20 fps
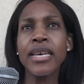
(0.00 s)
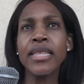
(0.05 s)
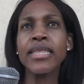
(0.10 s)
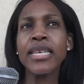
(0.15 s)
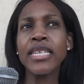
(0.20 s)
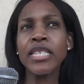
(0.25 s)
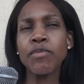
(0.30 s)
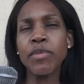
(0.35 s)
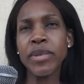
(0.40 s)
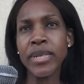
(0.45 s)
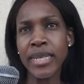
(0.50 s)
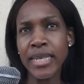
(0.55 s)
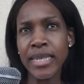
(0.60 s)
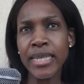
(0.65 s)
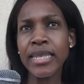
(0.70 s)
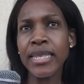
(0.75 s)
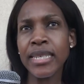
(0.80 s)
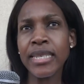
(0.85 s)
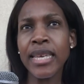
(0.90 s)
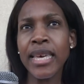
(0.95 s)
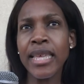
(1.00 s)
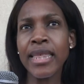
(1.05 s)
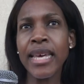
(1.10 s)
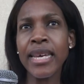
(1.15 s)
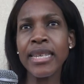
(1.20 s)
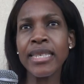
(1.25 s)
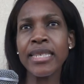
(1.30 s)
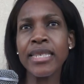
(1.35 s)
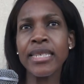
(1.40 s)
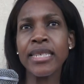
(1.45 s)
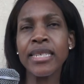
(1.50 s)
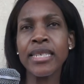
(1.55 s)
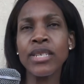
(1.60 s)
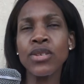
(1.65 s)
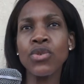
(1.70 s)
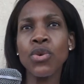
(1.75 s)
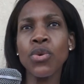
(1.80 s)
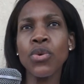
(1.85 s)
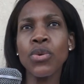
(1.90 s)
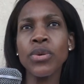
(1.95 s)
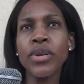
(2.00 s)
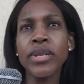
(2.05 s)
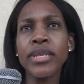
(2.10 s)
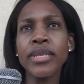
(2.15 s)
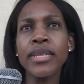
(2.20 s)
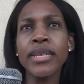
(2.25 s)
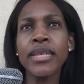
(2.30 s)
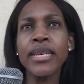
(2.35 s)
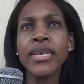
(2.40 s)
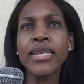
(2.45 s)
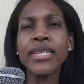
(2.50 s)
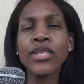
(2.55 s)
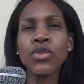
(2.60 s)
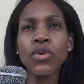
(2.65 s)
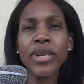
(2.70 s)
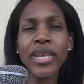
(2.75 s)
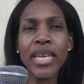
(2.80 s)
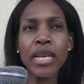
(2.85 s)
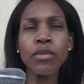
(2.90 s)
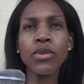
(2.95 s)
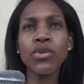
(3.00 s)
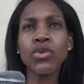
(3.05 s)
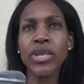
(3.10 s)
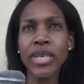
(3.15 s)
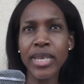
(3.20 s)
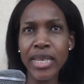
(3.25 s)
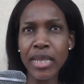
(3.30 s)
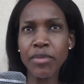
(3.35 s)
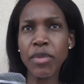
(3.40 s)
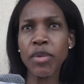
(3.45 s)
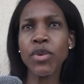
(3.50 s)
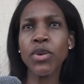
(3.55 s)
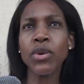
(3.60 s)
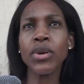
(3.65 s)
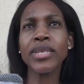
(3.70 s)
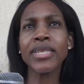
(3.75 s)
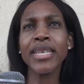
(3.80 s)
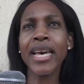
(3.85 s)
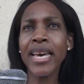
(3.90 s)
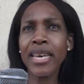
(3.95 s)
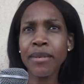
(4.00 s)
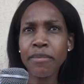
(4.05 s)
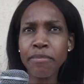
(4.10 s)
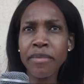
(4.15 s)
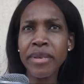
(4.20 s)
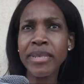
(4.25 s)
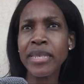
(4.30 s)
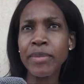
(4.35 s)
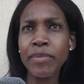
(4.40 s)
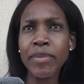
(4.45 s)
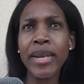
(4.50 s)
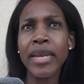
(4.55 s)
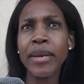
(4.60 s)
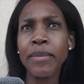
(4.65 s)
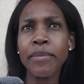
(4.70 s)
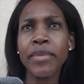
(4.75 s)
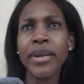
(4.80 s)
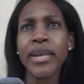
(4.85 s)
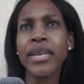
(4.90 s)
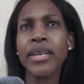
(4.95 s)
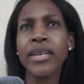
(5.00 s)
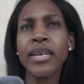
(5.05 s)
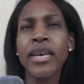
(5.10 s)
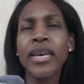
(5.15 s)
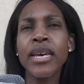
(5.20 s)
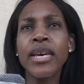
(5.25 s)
the Spirit did say that, you know, it is not able to kill me because I am busy praying, praying.